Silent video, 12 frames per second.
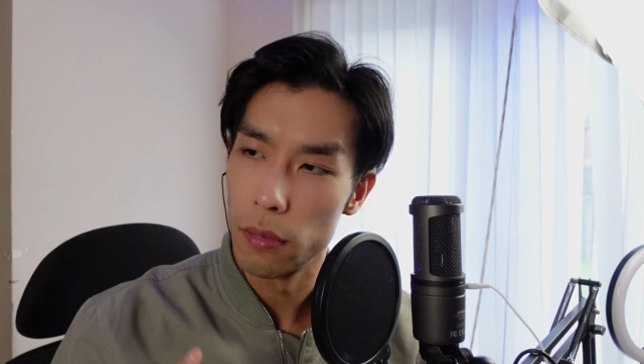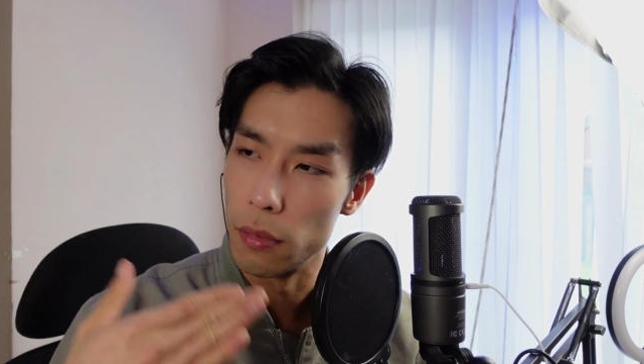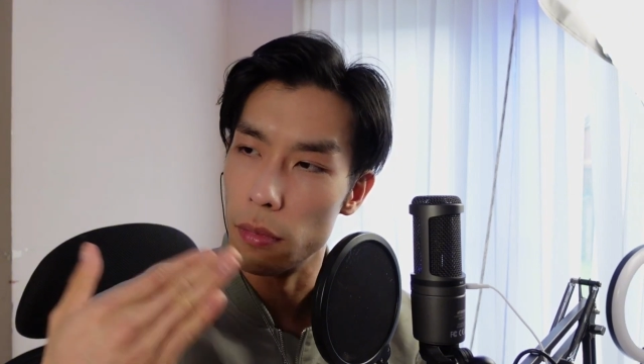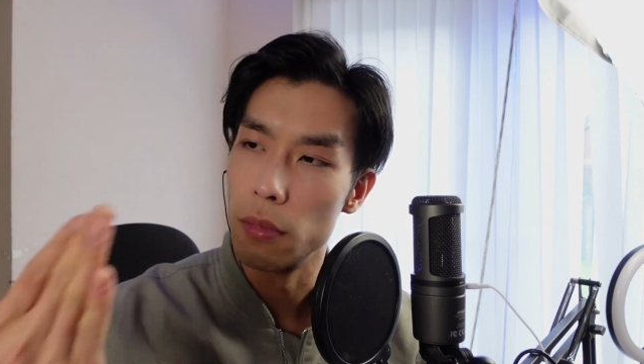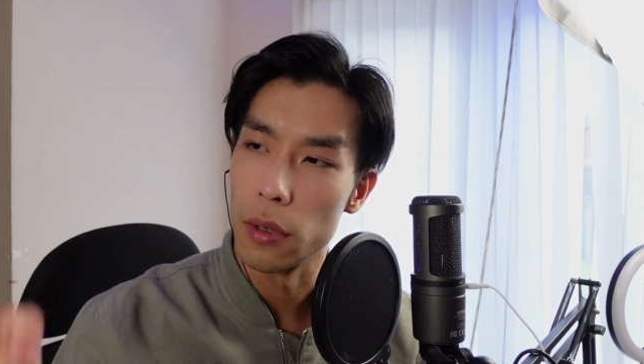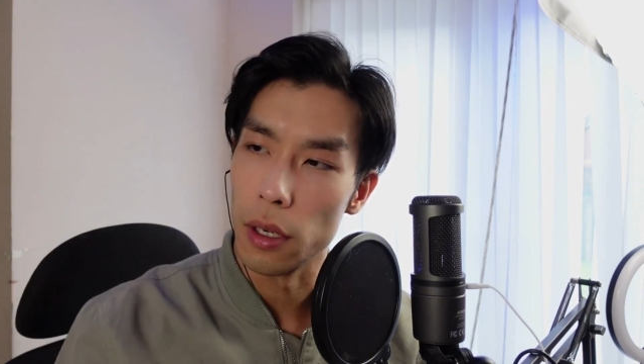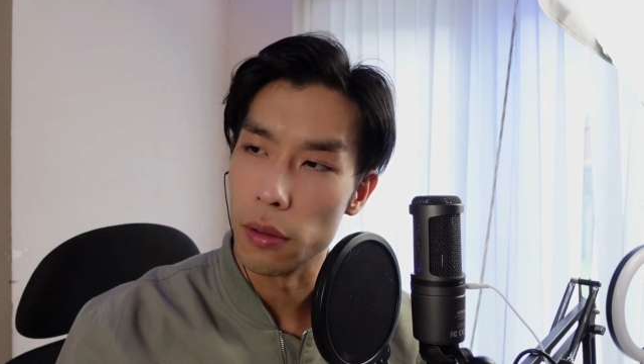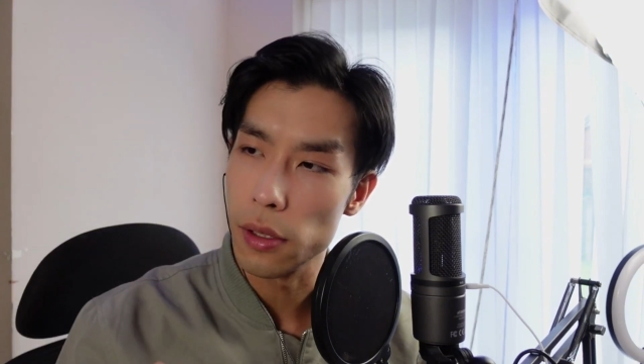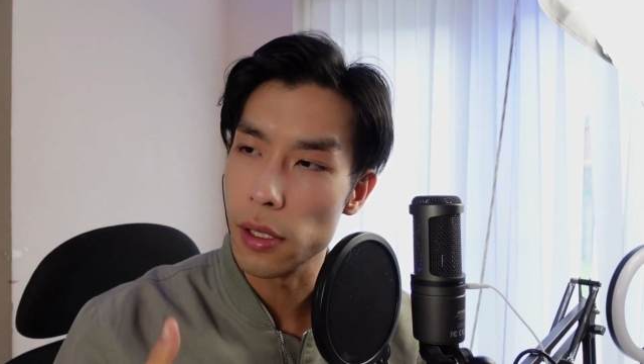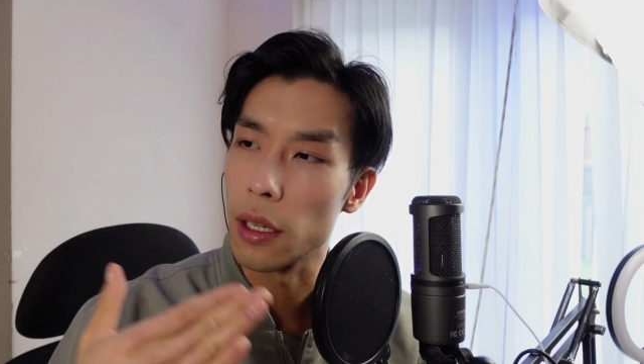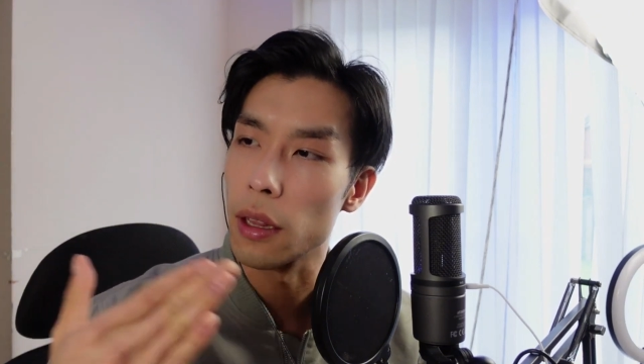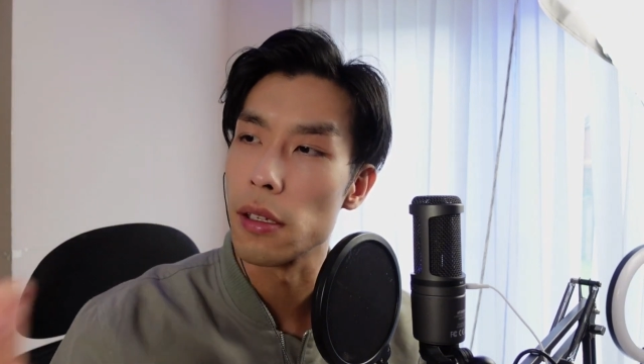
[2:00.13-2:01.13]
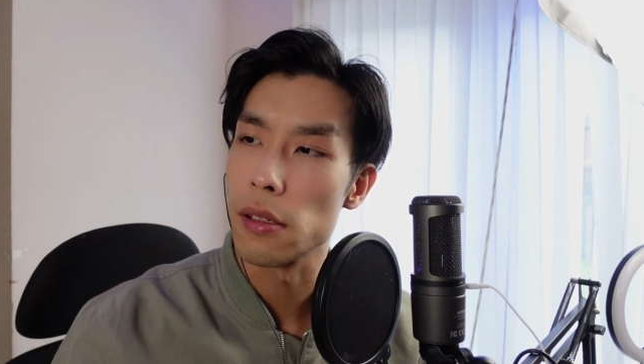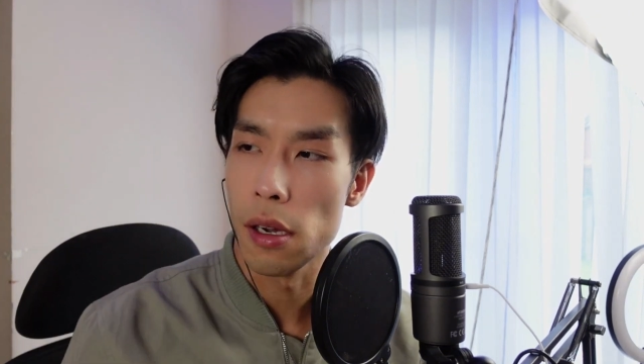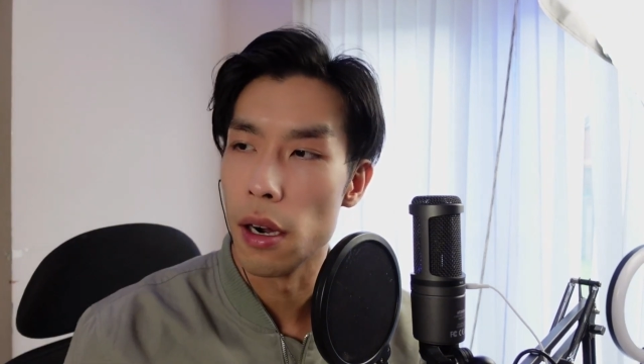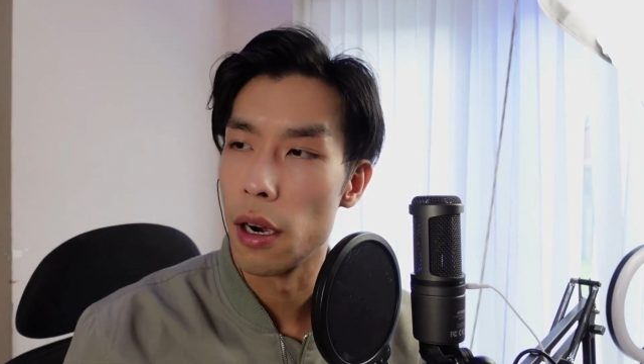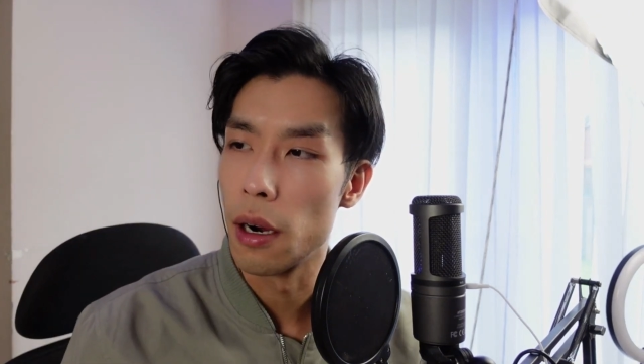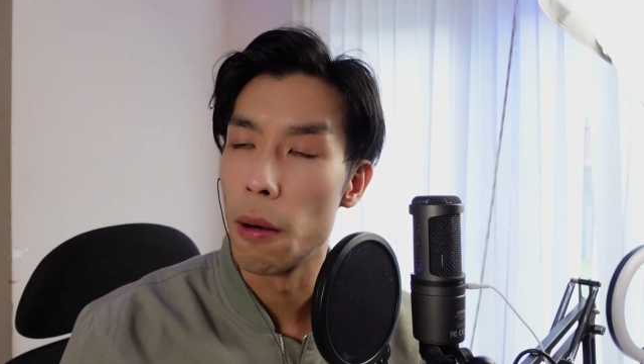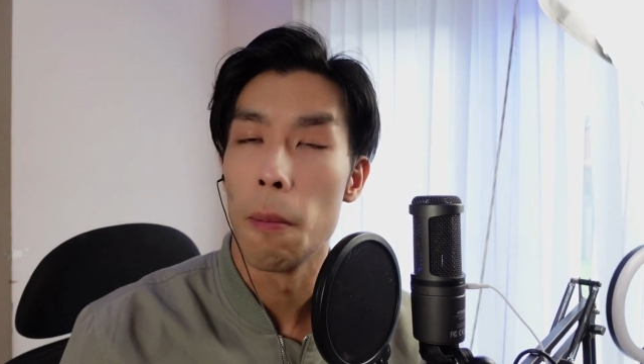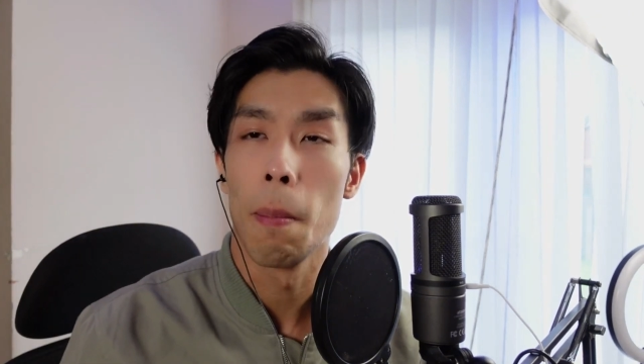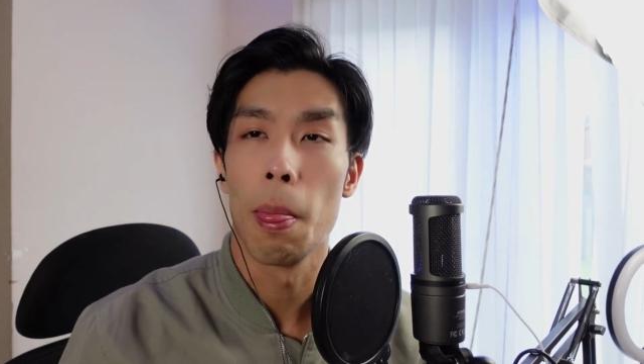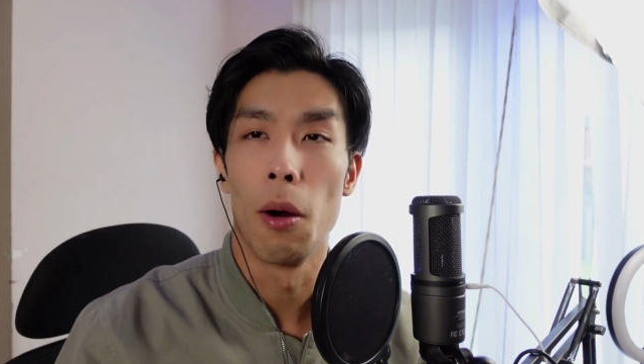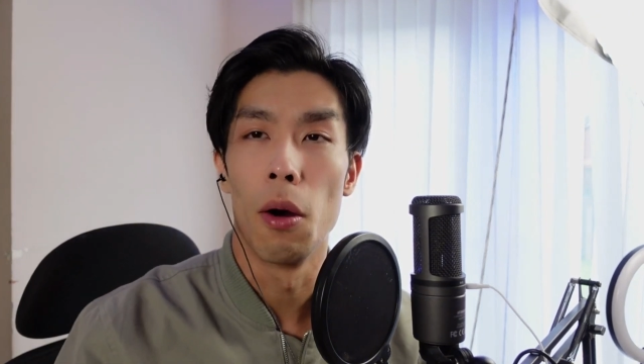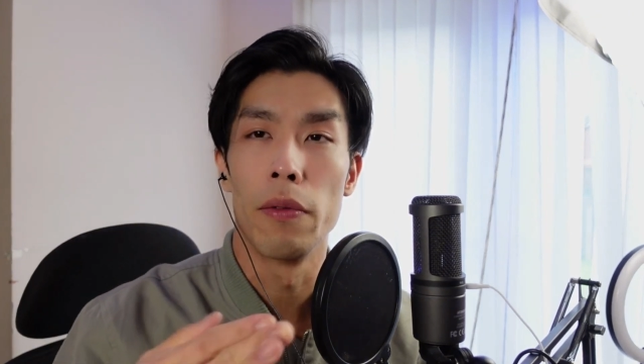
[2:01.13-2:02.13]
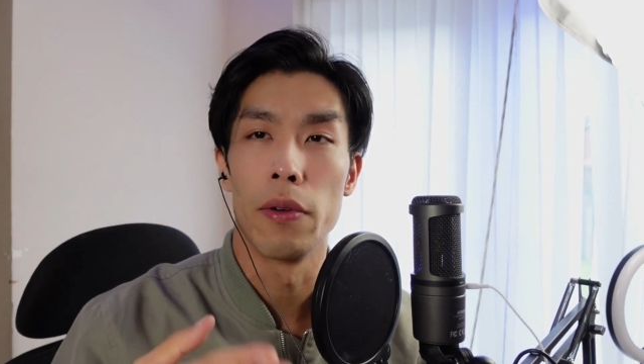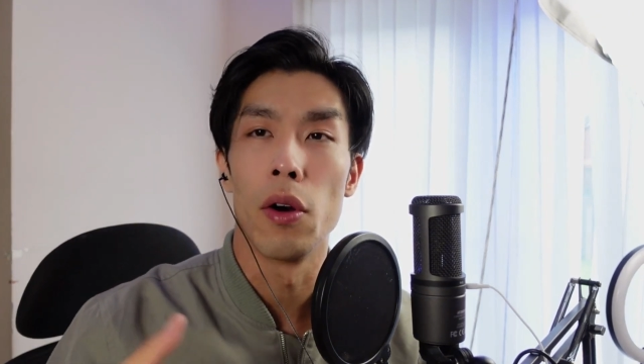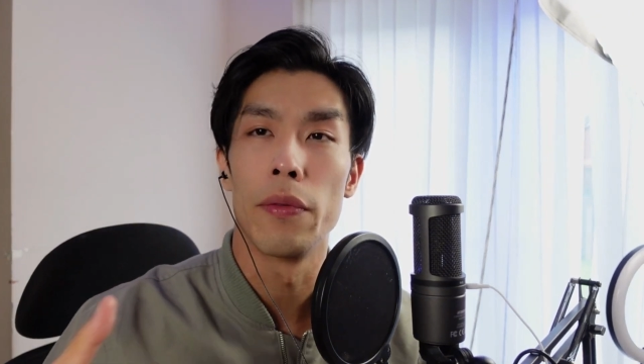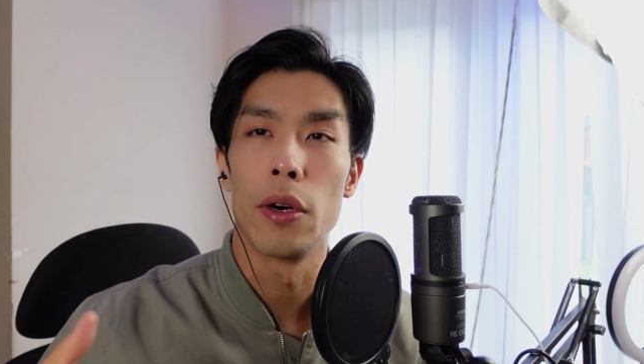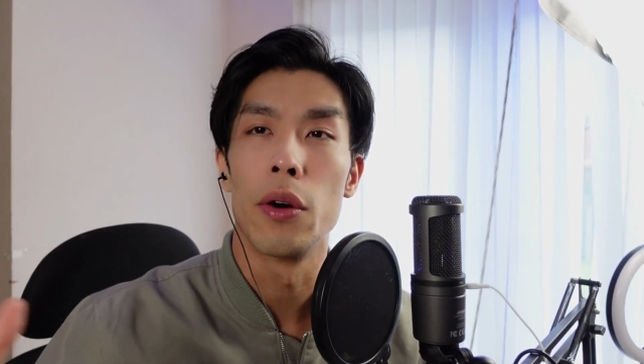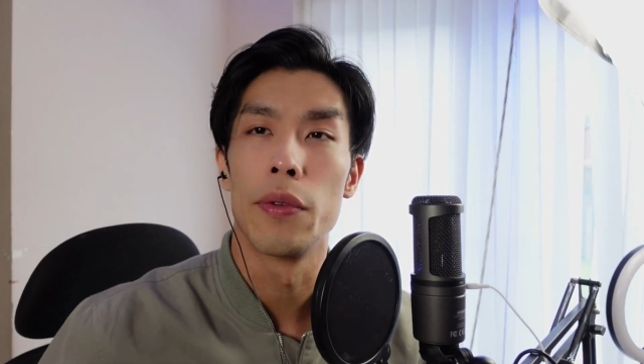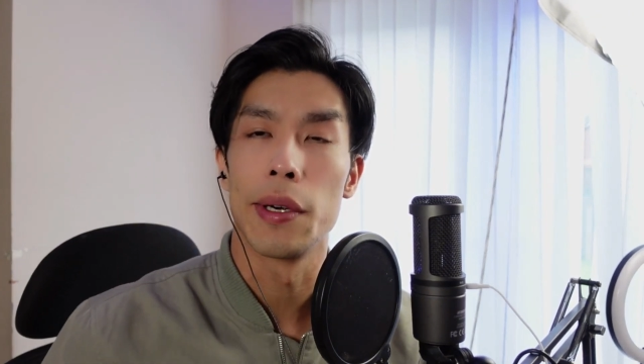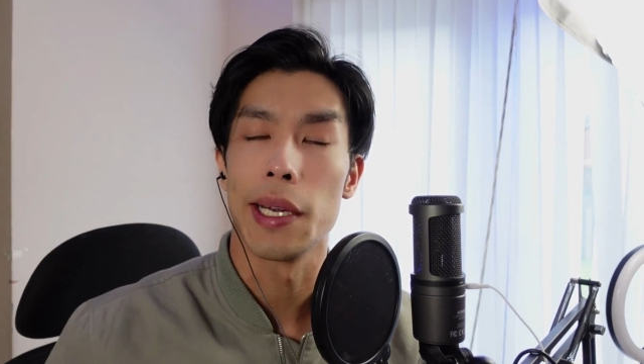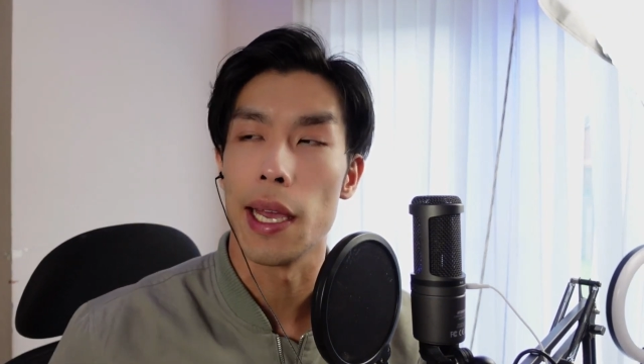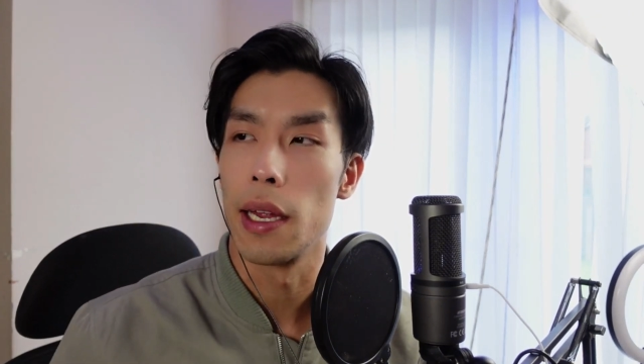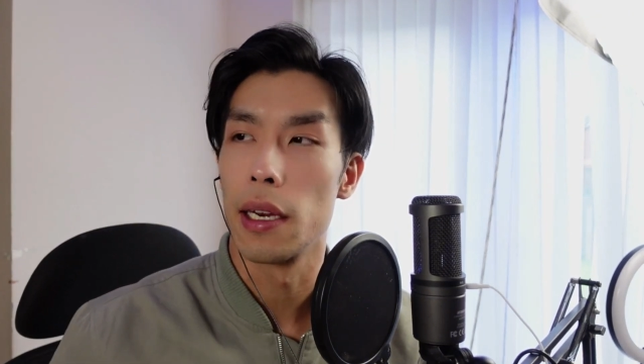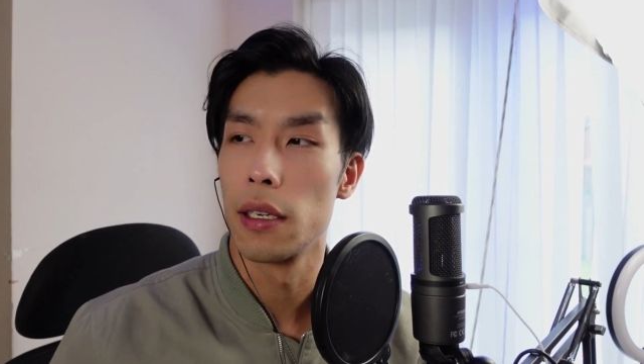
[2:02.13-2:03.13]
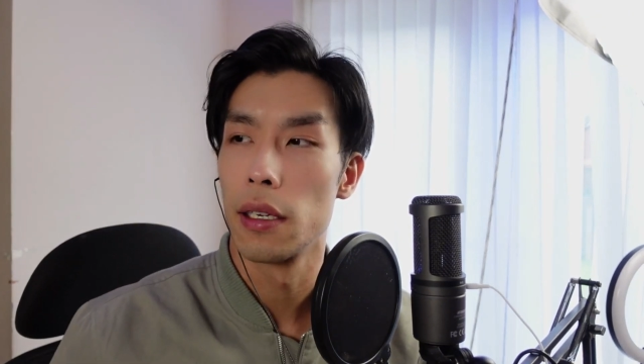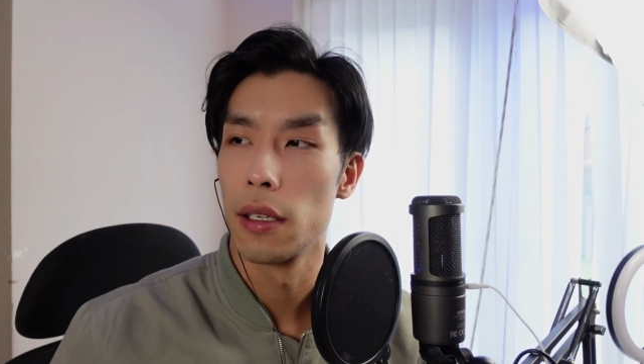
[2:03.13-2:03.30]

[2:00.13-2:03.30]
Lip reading: you know, sing the song over again.